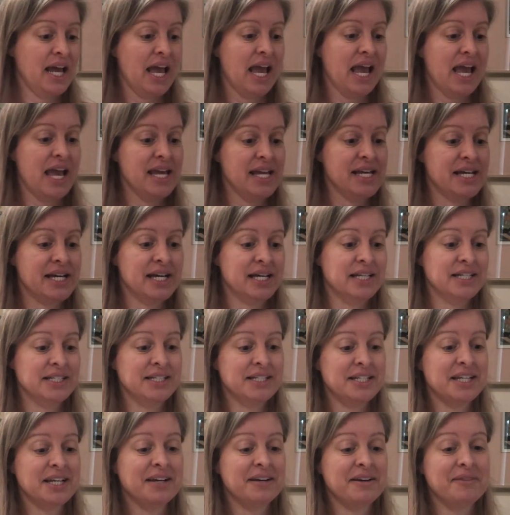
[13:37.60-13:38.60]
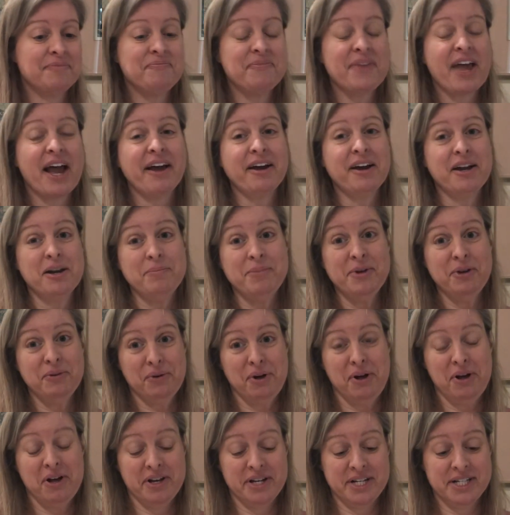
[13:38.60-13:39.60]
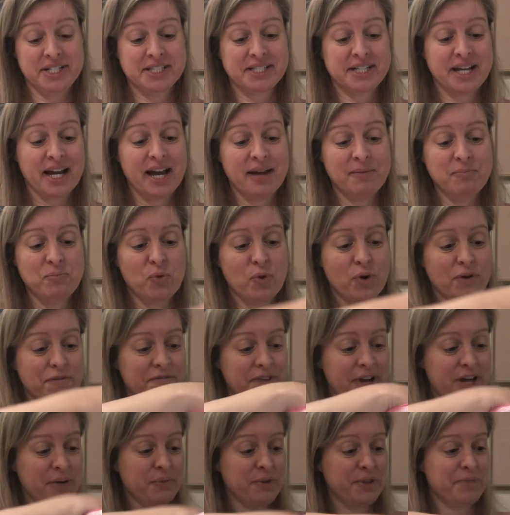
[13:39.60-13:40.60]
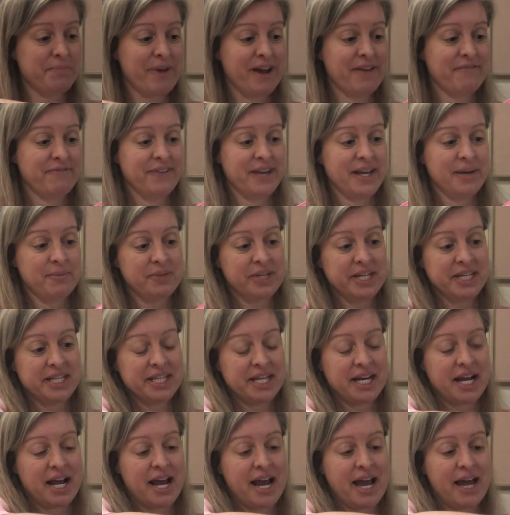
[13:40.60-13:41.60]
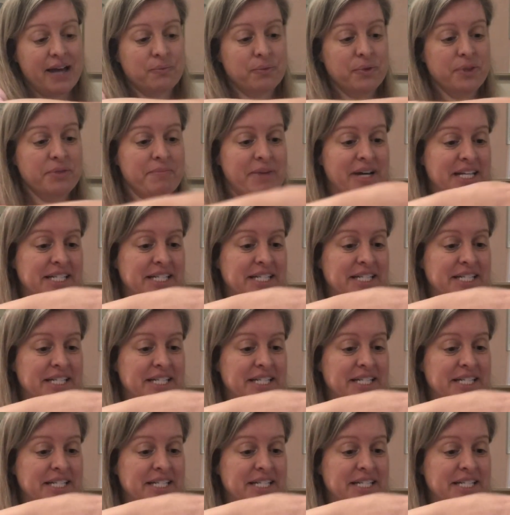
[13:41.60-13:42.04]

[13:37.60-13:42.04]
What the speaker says: And I gotta be real honest, I had more fun with my family than I had with my